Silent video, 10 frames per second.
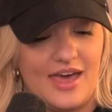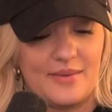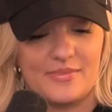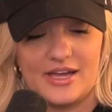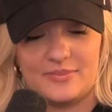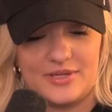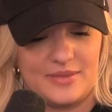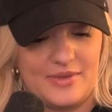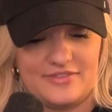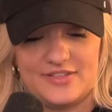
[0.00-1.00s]
That might
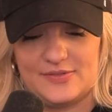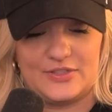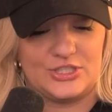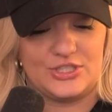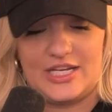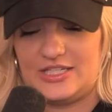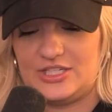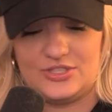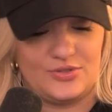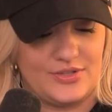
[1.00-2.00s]
be my favorite
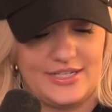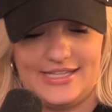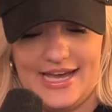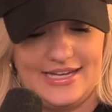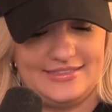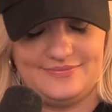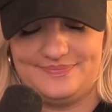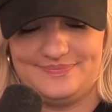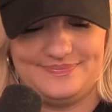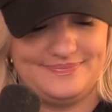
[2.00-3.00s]
Shady story yet.
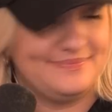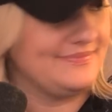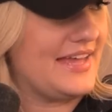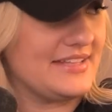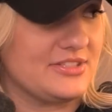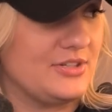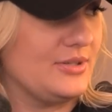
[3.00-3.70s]
That's a